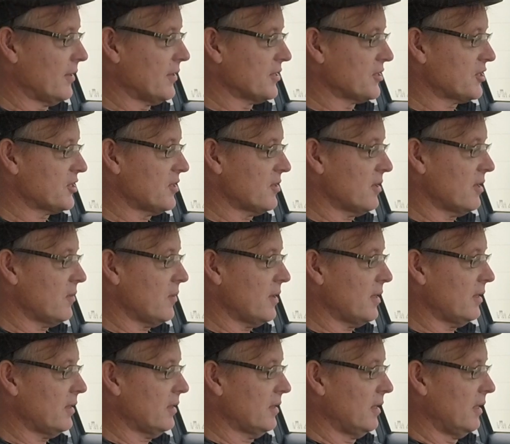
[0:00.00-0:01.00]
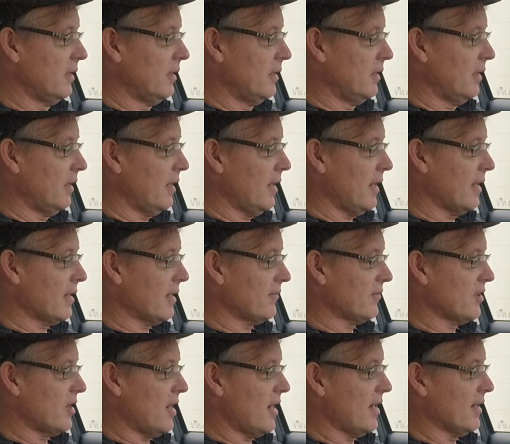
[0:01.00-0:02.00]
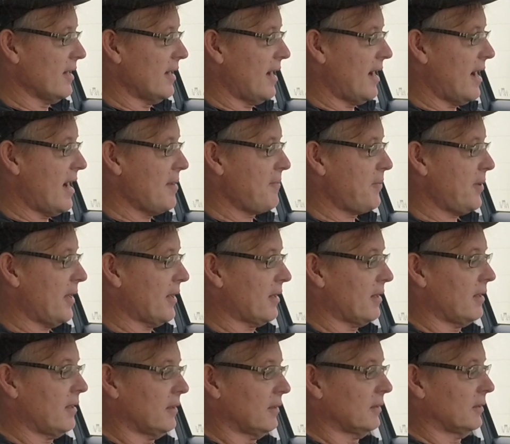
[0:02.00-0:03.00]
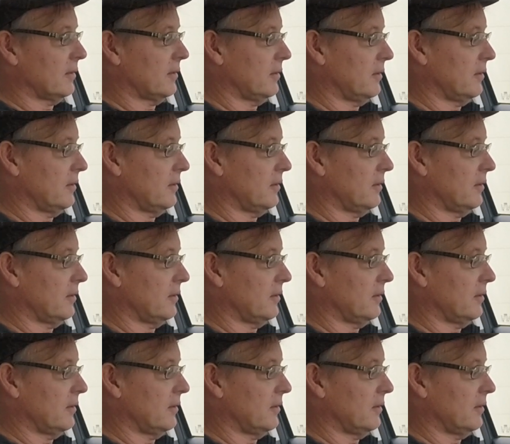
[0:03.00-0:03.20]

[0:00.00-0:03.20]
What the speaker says: the steering wheel, and I've got I pedal,